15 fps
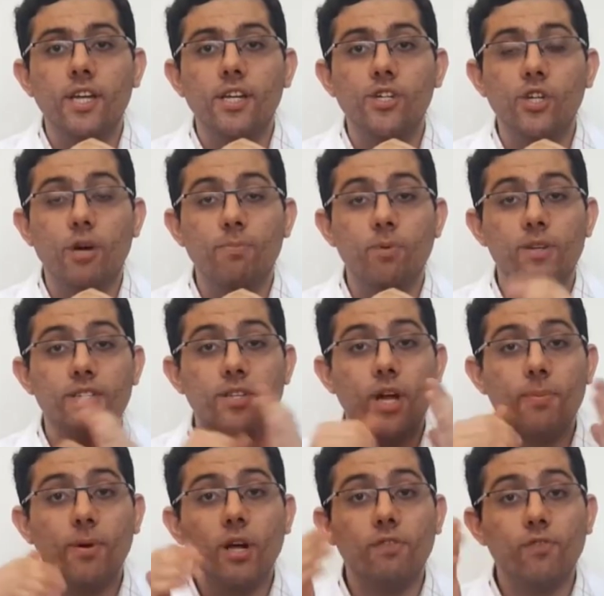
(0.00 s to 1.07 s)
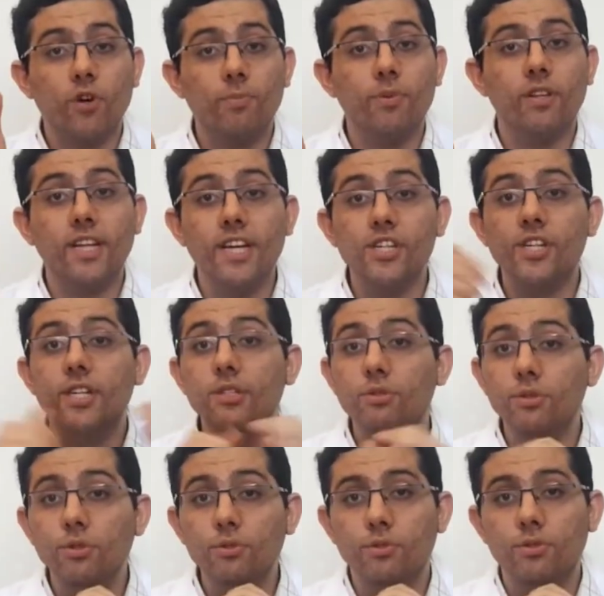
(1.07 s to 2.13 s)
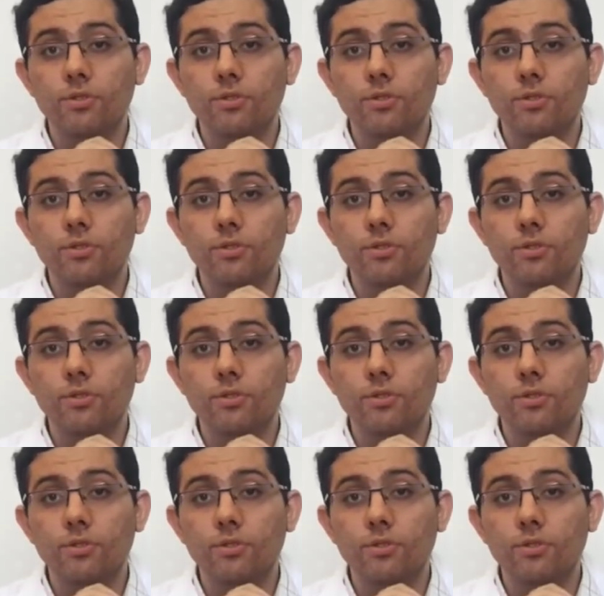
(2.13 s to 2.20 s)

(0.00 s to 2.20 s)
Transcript: Shampoo is topical formulation too.